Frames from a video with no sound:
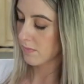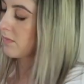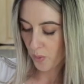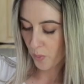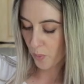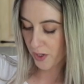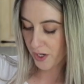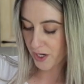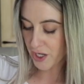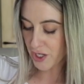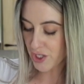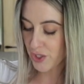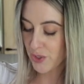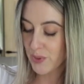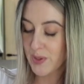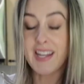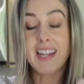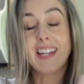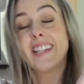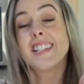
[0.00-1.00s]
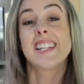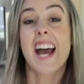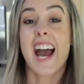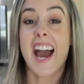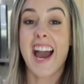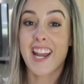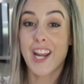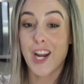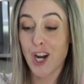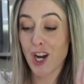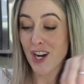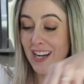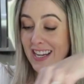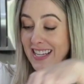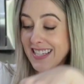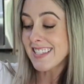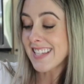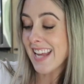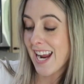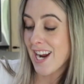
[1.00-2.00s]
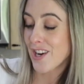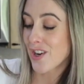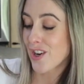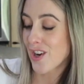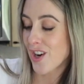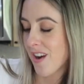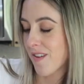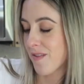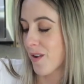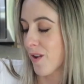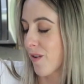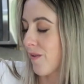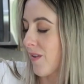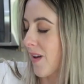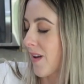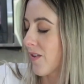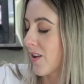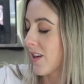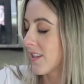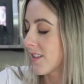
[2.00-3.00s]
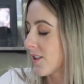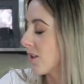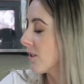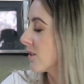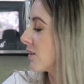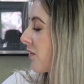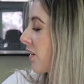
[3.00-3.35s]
We're gonna do an entire container of your favorite salsa